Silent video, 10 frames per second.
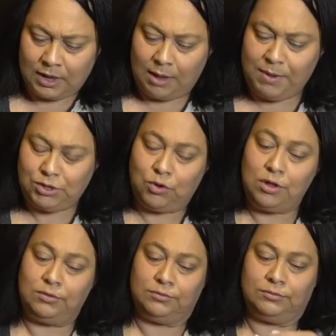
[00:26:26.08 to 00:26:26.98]

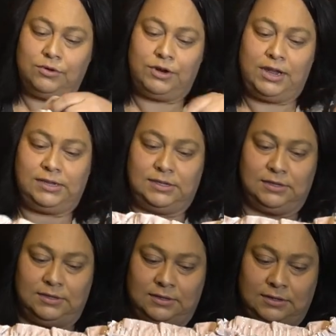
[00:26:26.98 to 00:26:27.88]
Habitual. Oh, nice.
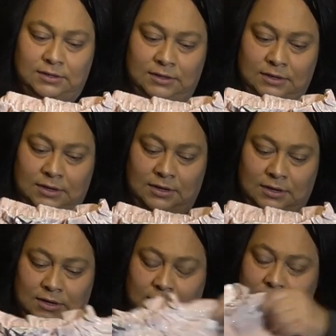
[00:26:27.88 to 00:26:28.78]

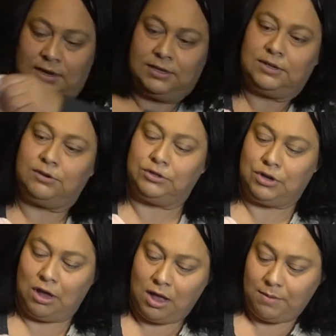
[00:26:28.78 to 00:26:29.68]
Nice little
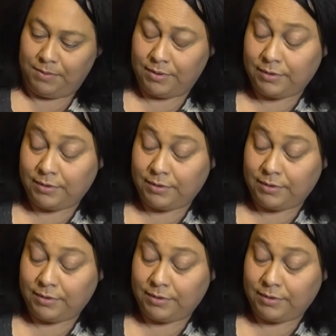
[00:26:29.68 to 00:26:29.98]
top.